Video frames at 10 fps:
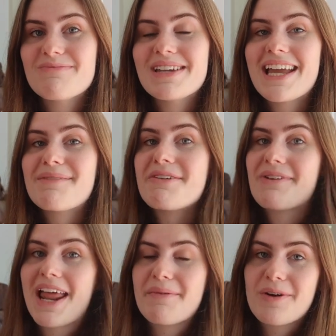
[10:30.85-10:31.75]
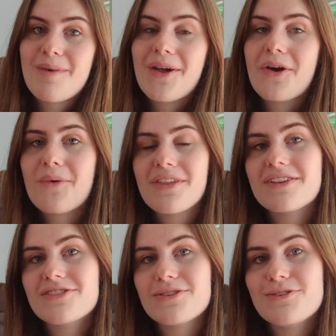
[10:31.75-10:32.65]
Me and my friend Emma Romano were the
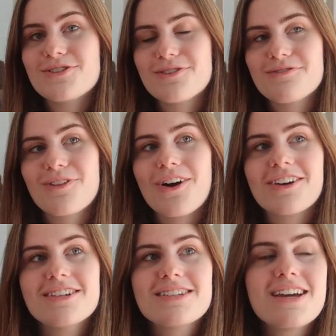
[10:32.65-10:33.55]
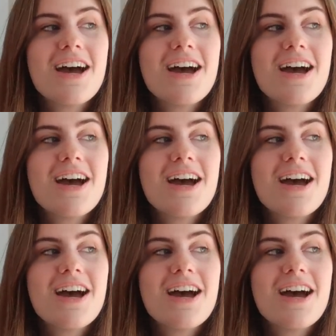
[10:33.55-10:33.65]
two student vloggers.